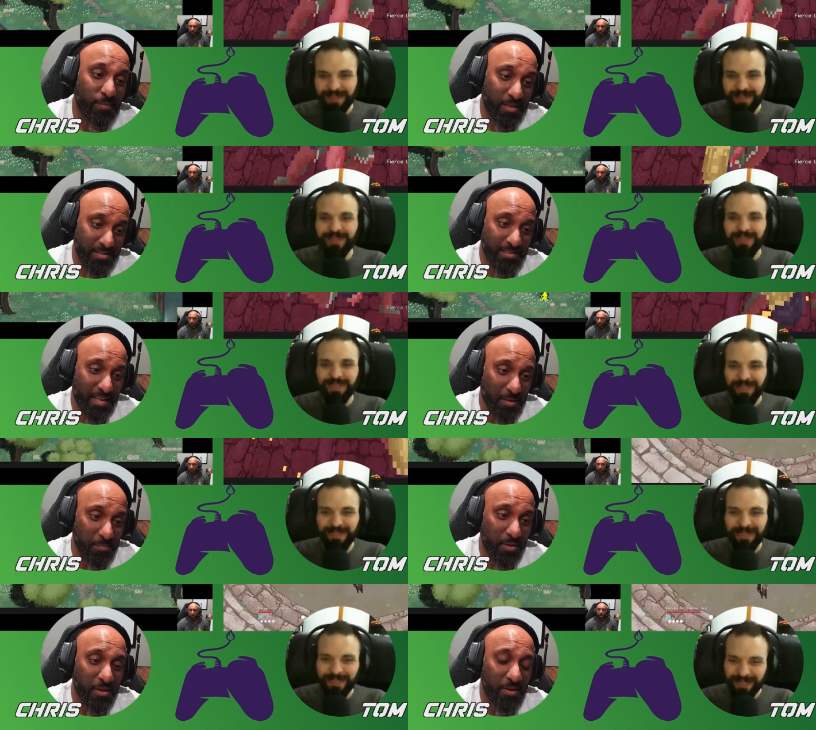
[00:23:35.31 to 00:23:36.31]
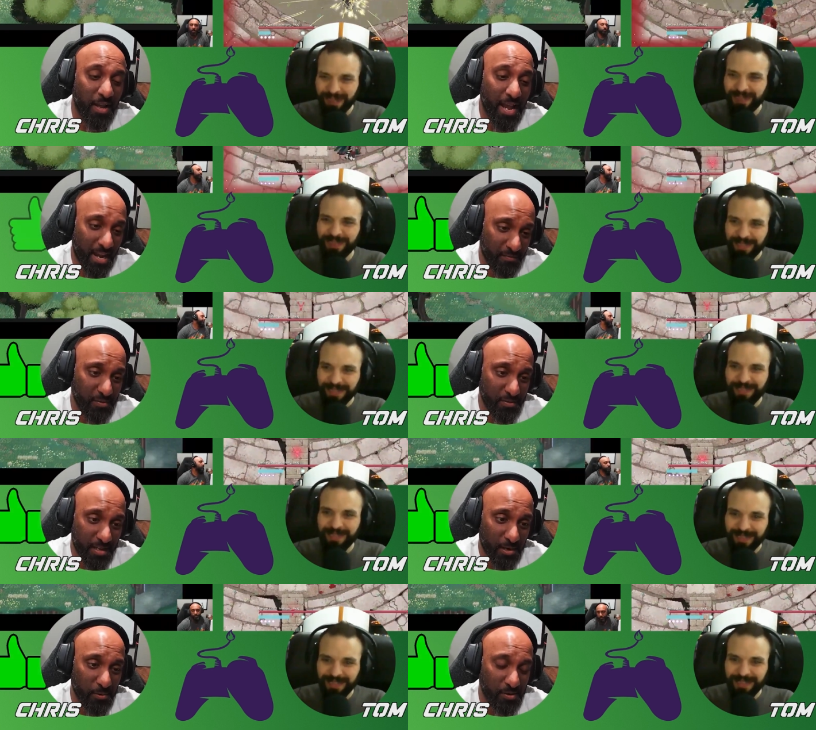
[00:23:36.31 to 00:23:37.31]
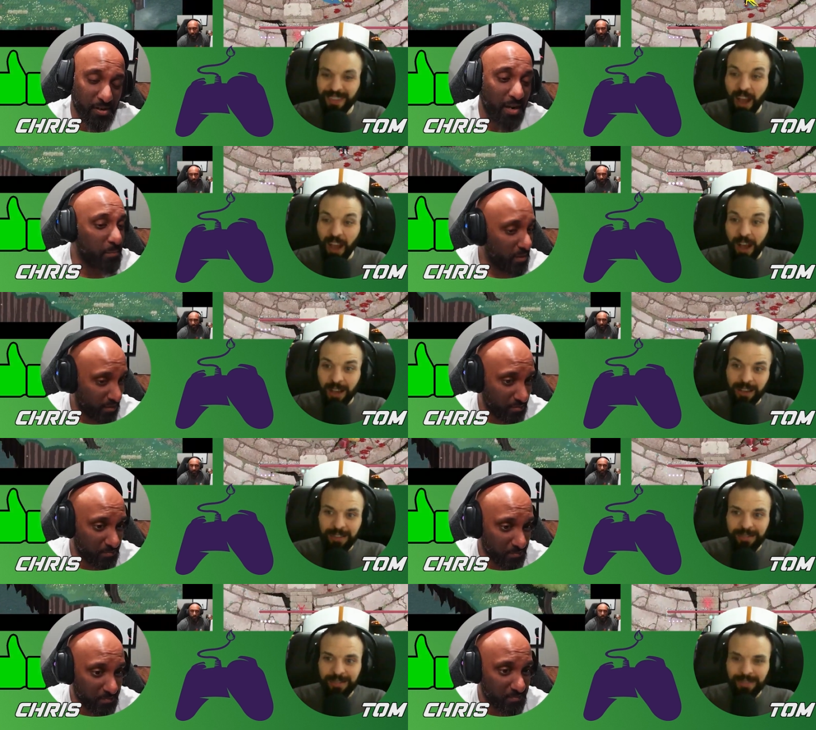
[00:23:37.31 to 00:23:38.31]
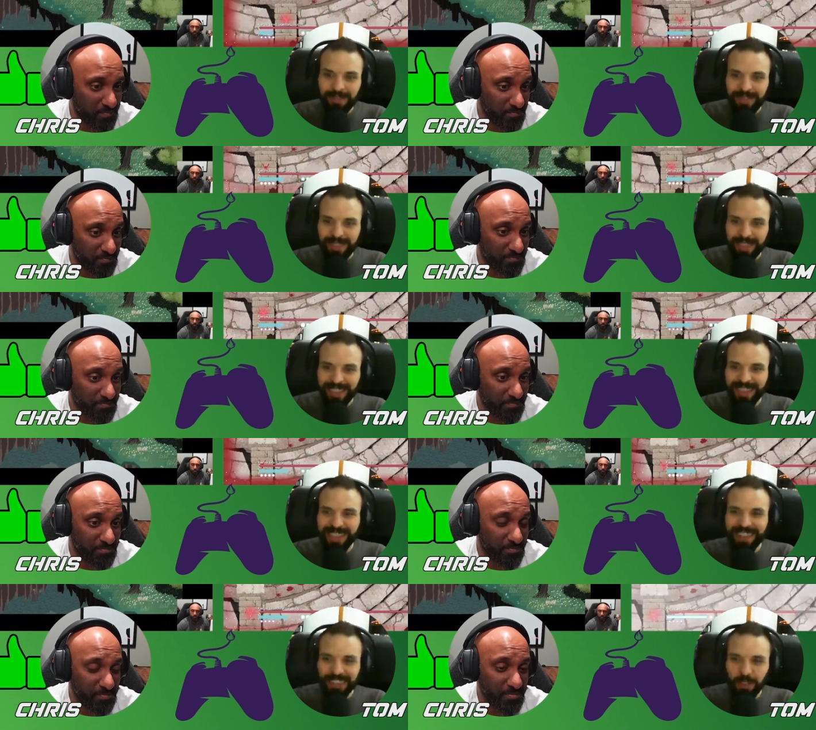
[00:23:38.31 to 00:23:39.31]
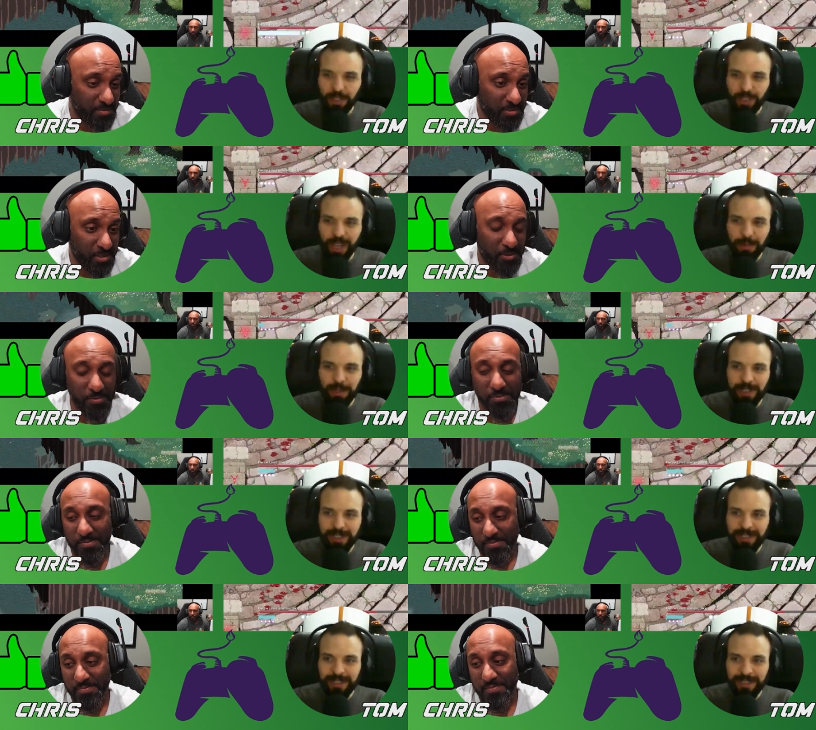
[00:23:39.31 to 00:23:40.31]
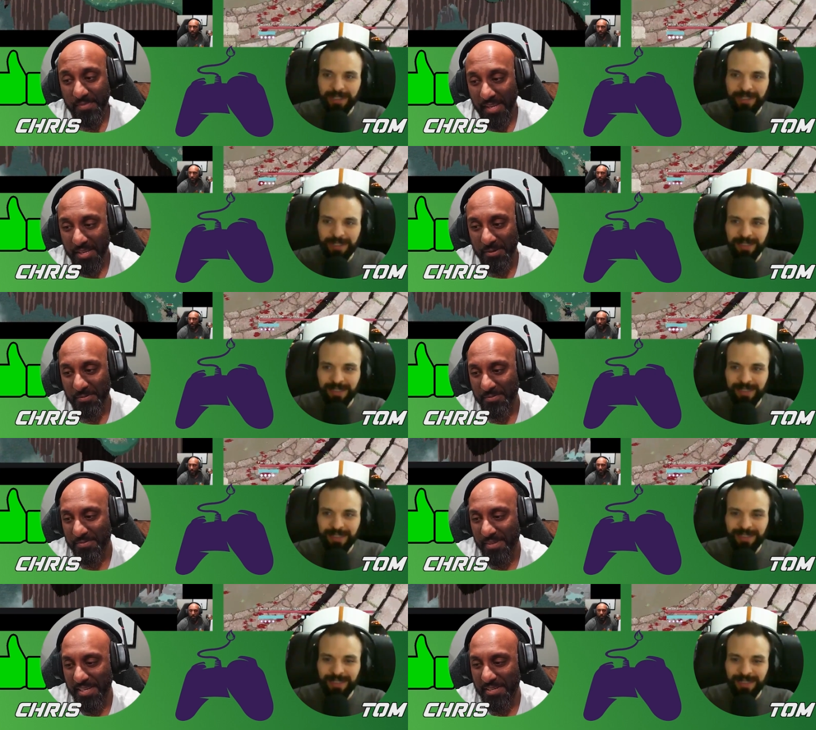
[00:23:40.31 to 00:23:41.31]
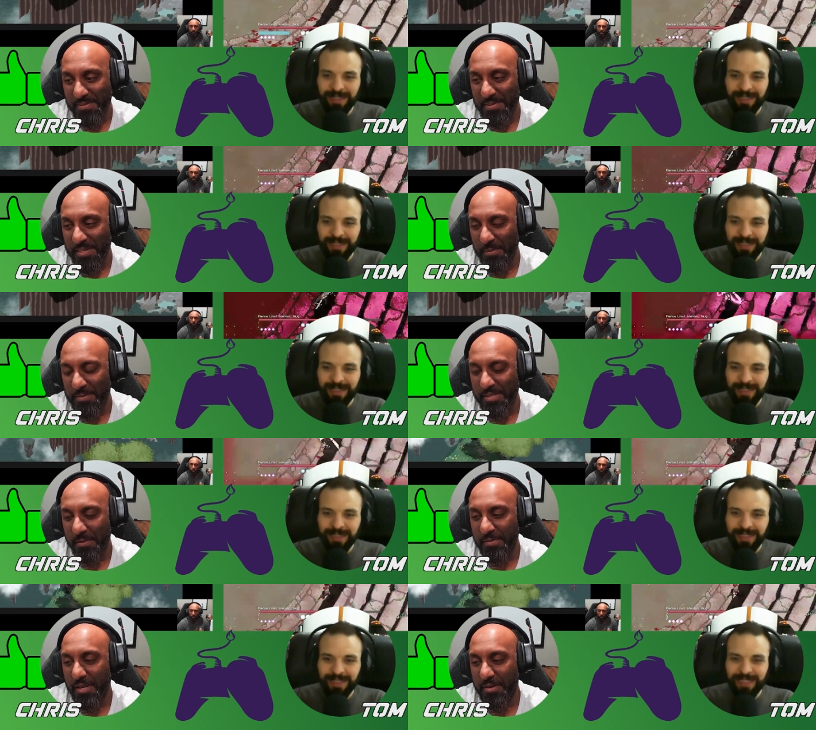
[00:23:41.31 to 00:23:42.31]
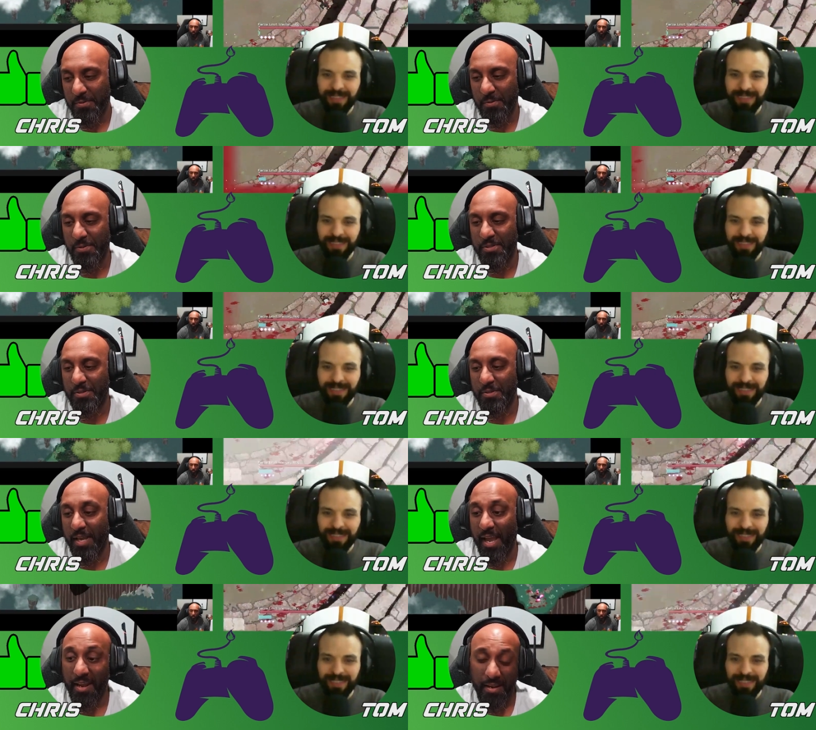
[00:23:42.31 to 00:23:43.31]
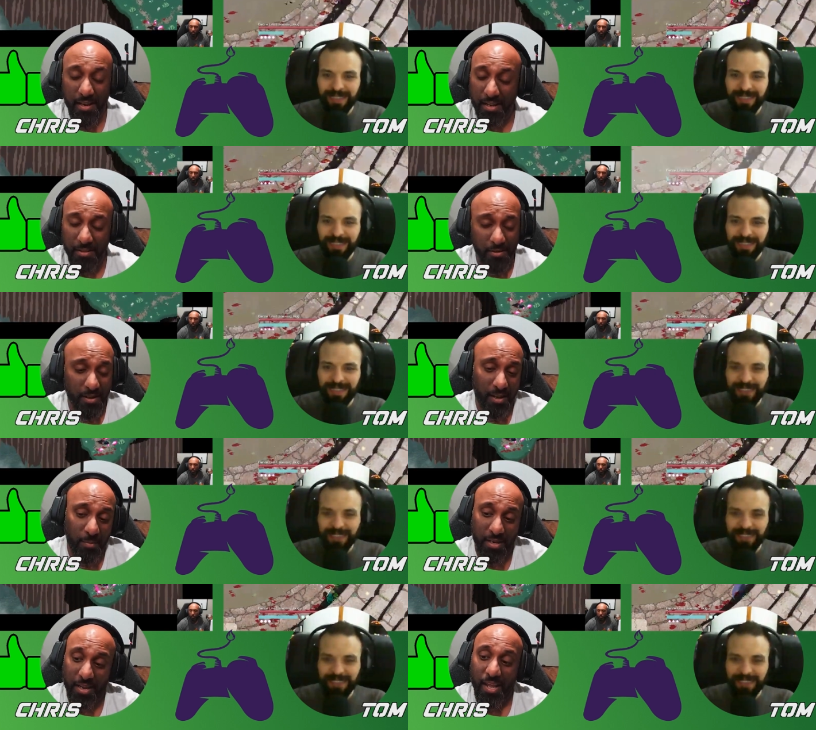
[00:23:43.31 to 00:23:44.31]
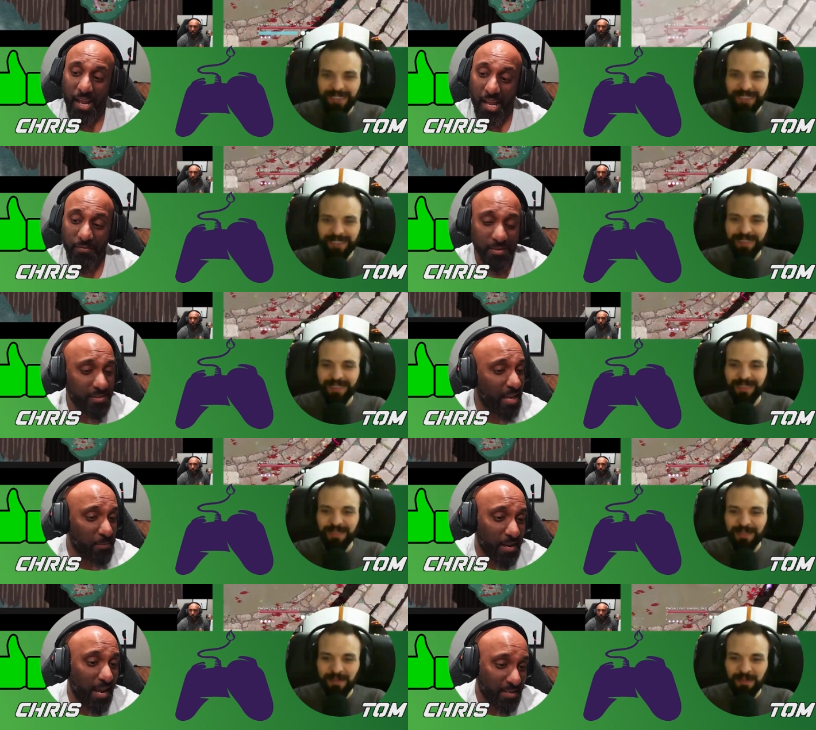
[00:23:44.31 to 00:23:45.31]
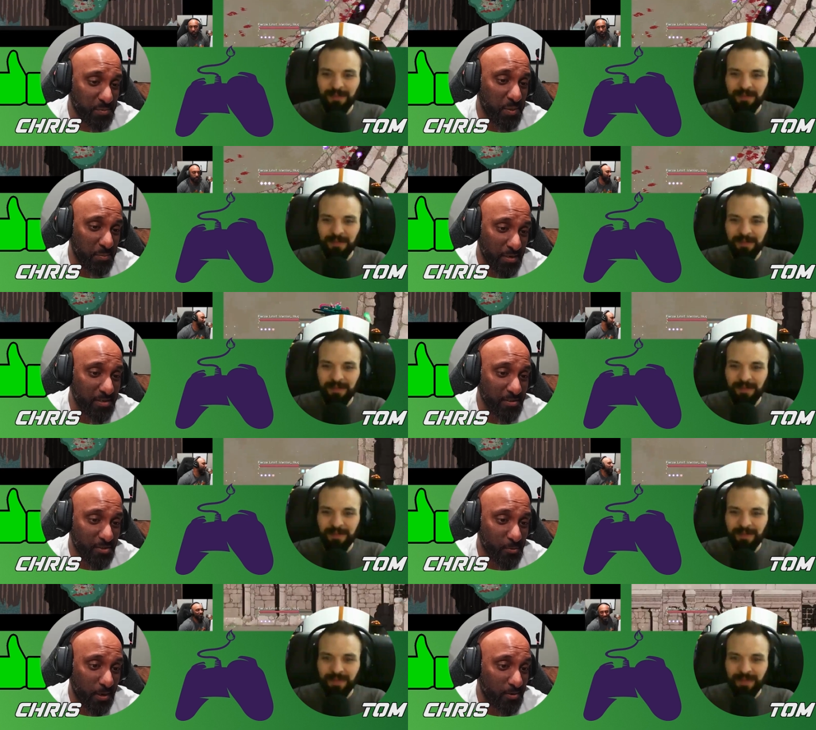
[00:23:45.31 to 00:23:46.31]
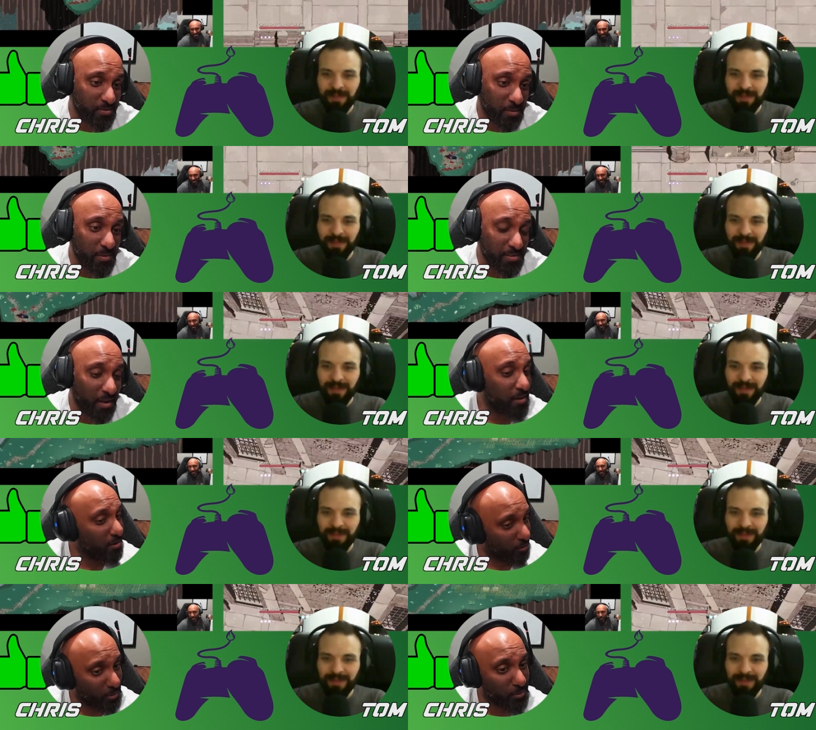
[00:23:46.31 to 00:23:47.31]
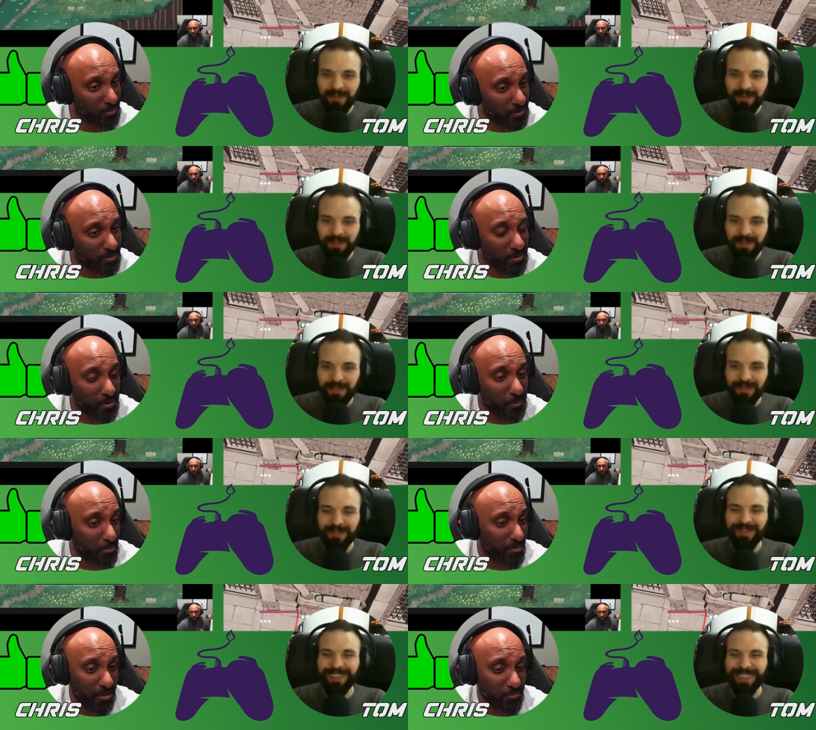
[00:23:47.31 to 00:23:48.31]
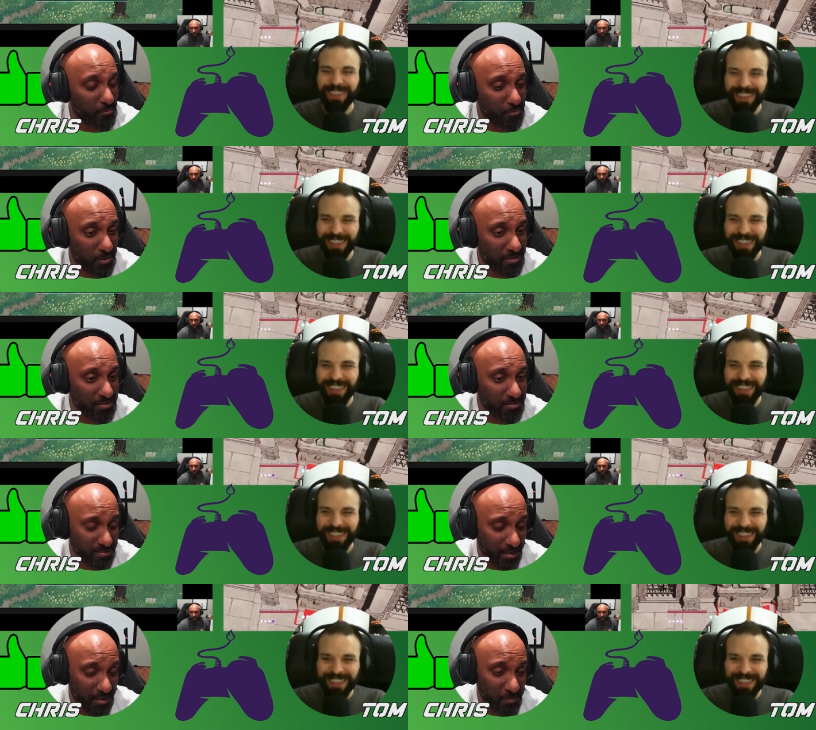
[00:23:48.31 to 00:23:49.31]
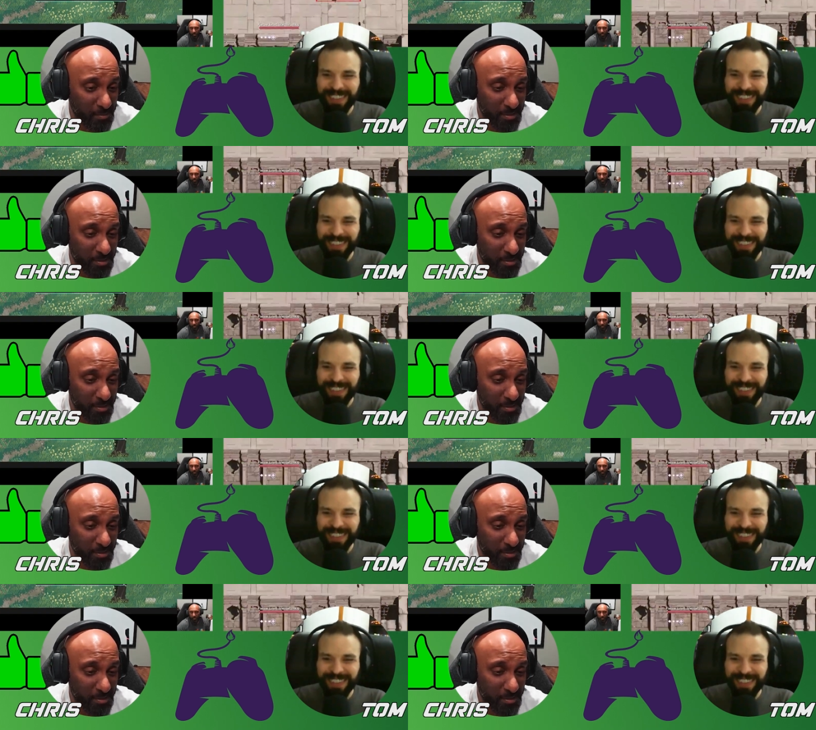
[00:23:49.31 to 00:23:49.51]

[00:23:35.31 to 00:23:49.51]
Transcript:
Speaker 1: and played the game after the hour and huh. beat him. Good so, job, Chris. Thank you. Thank you. So that was, that was kind of cool to do that. And again, look, I mean, if this game can actually be beaten in two hours, that means another playthrough like this and I